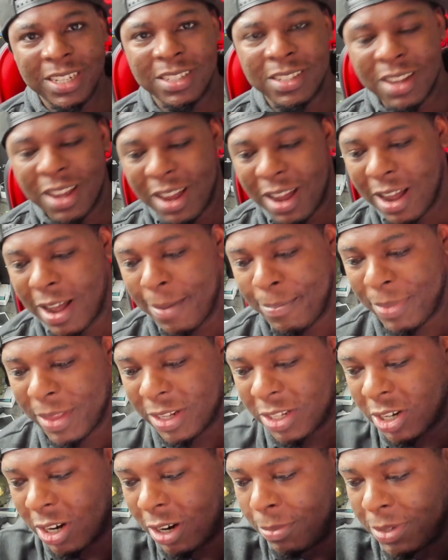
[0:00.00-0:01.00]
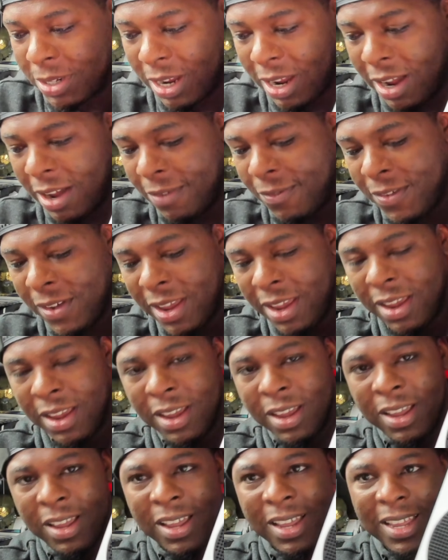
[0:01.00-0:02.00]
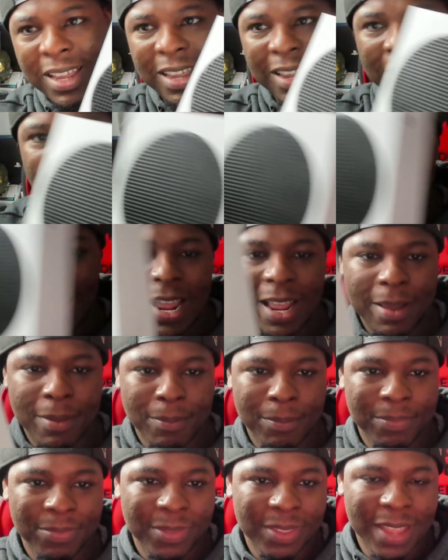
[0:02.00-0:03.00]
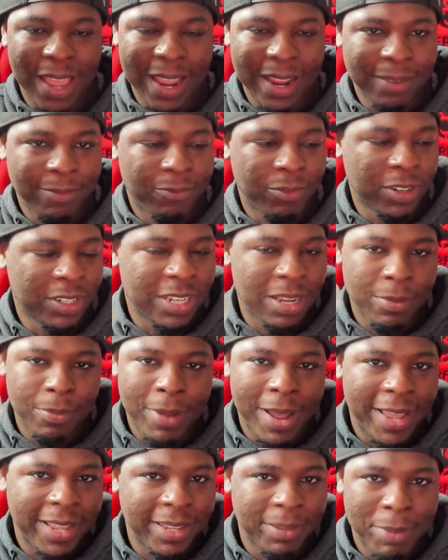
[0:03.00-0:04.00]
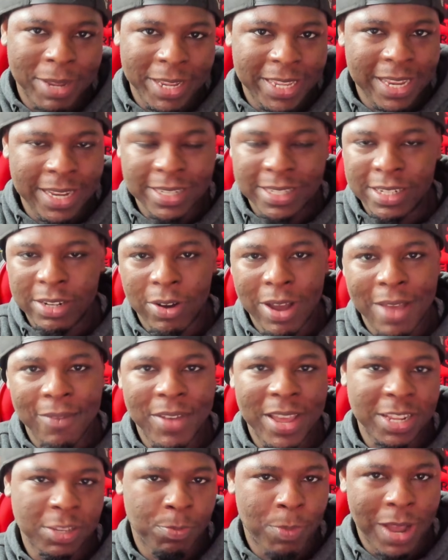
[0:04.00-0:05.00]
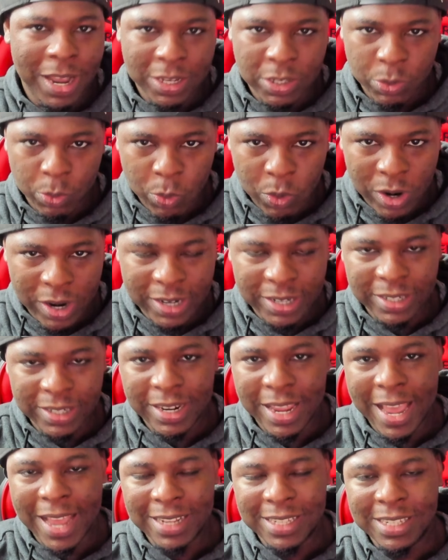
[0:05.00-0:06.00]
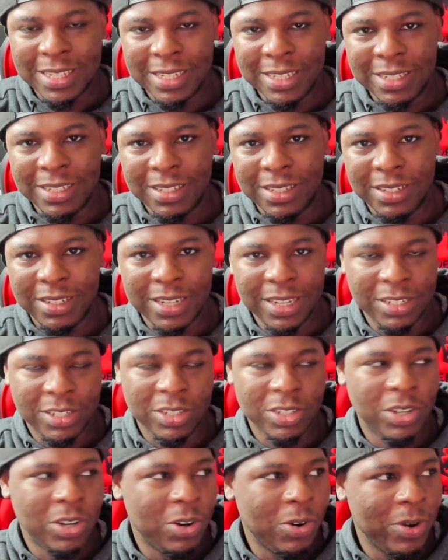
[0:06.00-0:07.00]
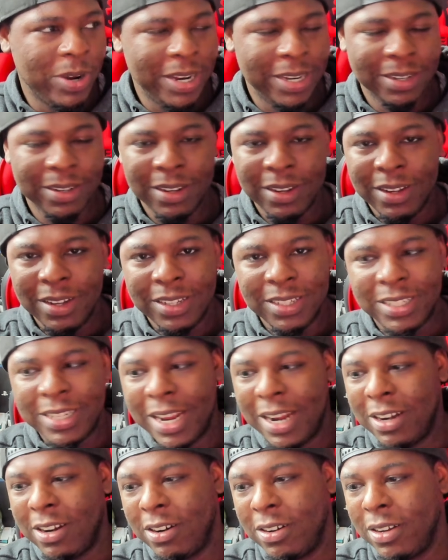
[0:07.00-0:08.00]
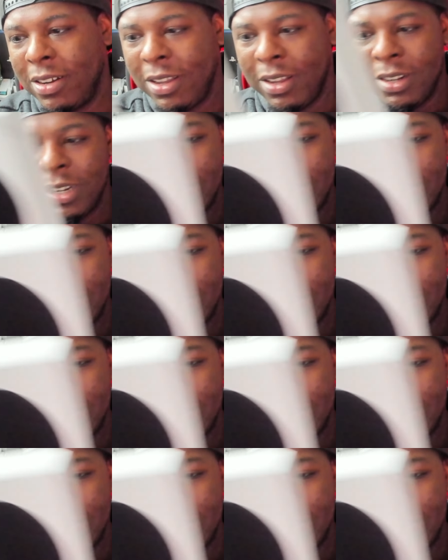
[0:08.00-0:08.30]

in terms of if like for example, my kids still have Xbox One S's, digital and standard.